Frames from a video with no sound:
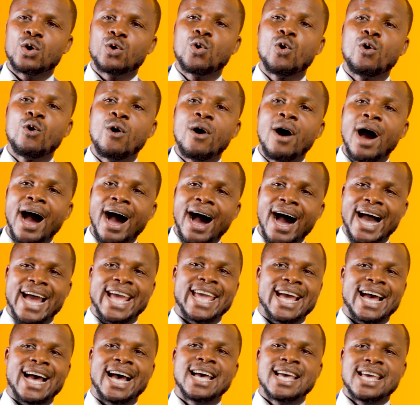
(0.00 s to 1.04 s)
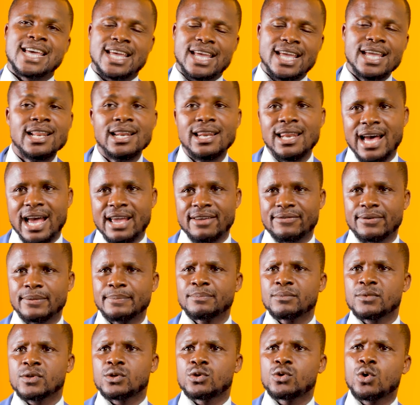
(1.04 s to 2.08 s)
go higher in life.
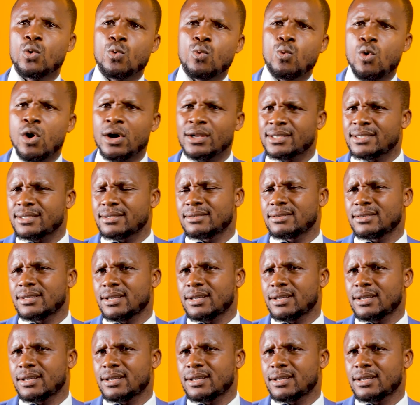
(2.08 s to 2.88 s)
So what